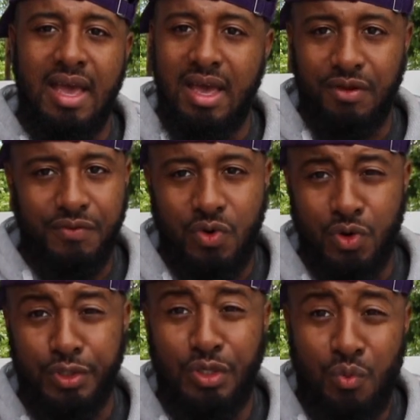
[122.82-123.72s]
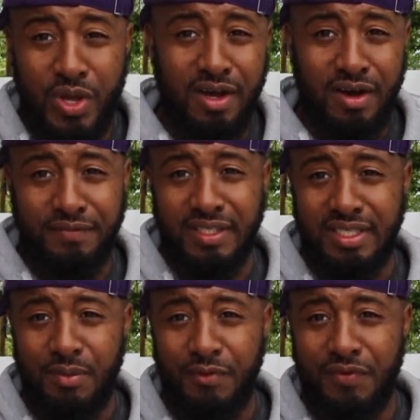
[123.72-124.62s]
and of course the winner of the
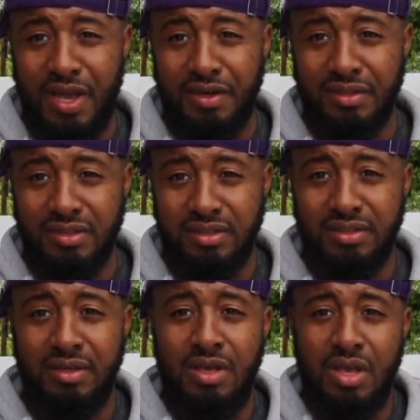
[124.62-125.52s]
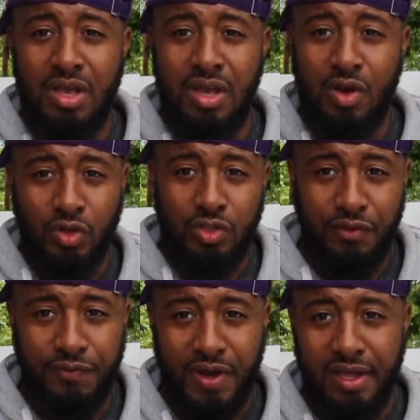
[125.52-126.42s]
semifinals go to
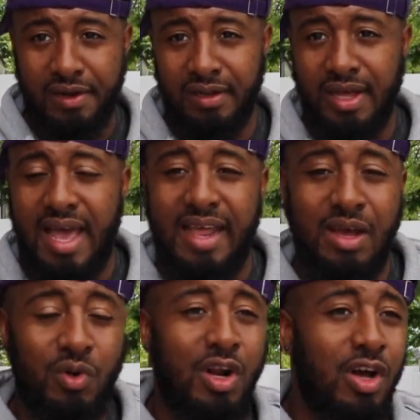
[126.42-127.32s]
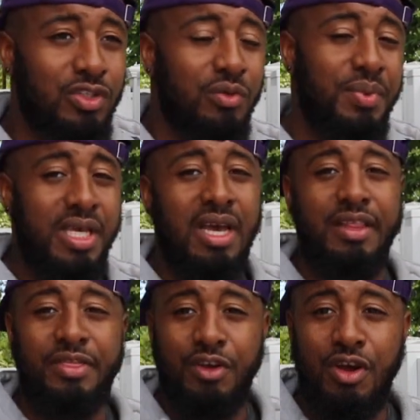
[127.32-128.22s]
the final, and there will also be
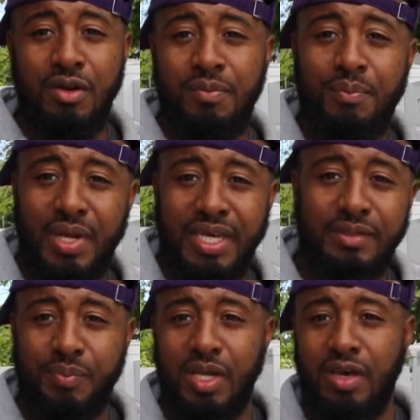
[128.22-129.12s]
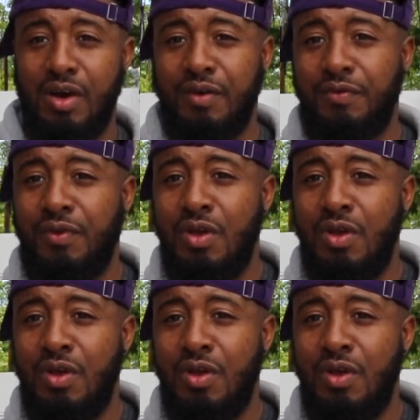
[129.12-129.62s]
a third place playoff.